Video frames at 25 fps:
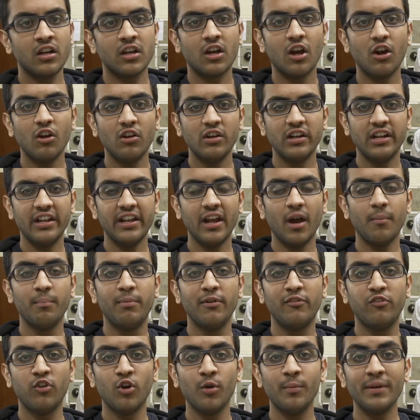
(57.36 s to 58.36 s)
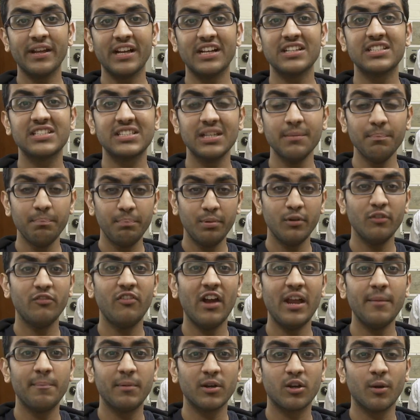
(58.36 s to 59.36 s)
Currently, I'm performing a
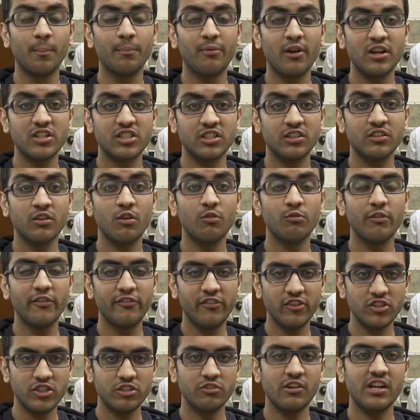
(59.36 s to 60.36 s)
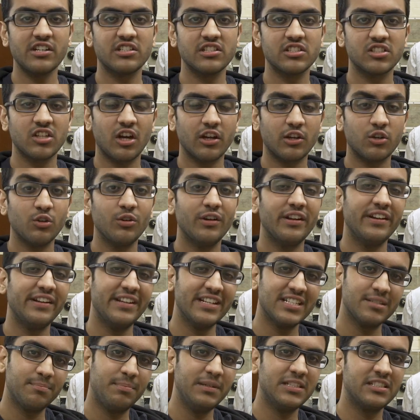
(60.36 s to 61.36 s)
simple vapor compression refrigeration cycle
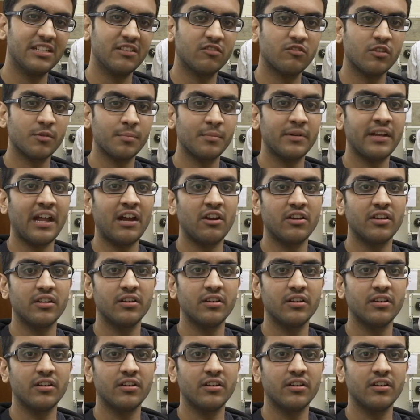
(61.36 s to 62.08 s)
in this piece of equipment out